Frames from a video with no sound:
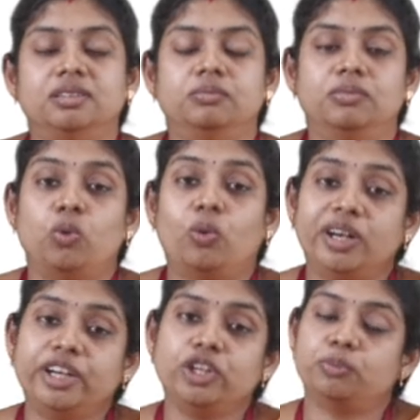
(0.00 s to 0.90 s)

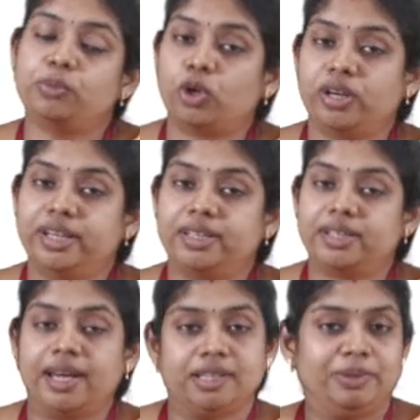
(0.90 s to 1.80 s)
quality of the product
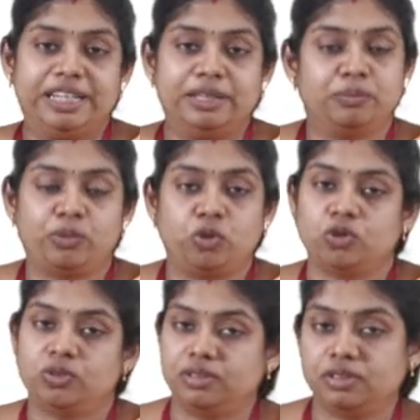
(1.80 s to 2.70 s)
has been improved. So
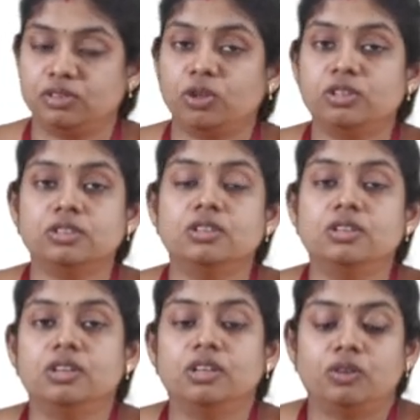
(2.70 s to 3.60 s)
this is also
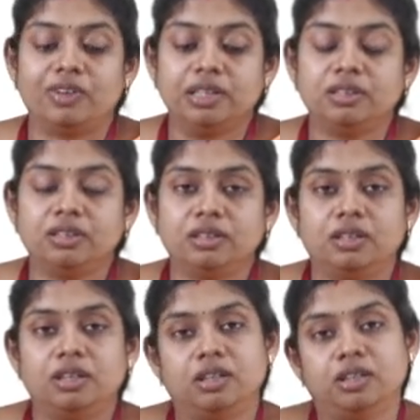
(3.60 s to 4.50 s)
one
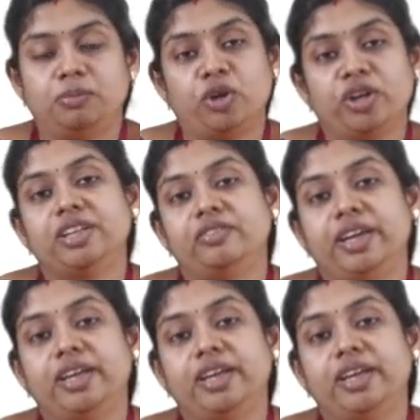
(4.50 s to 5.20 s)
point where